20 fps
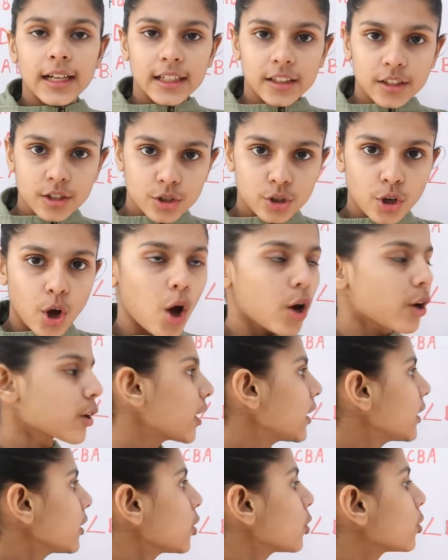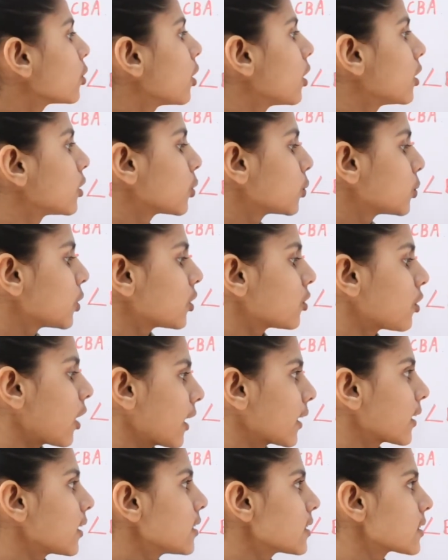it is congruent to the
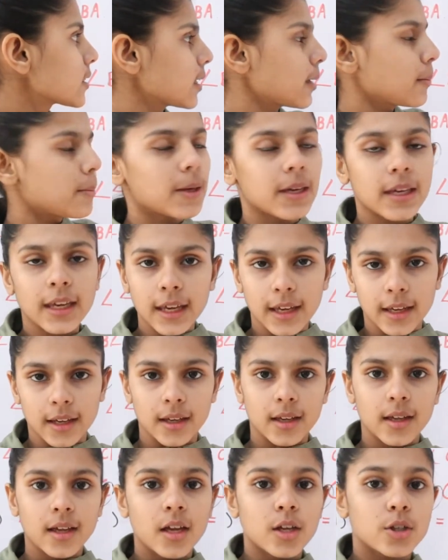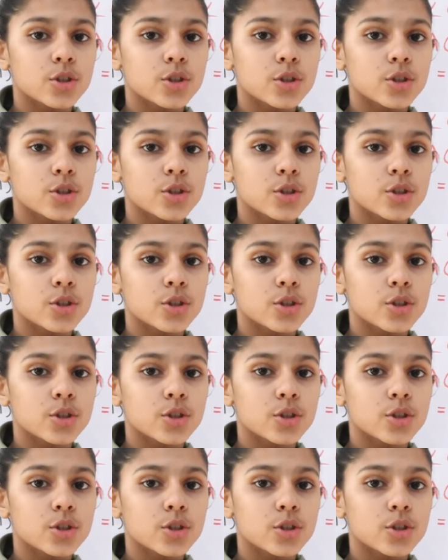triangle CBA.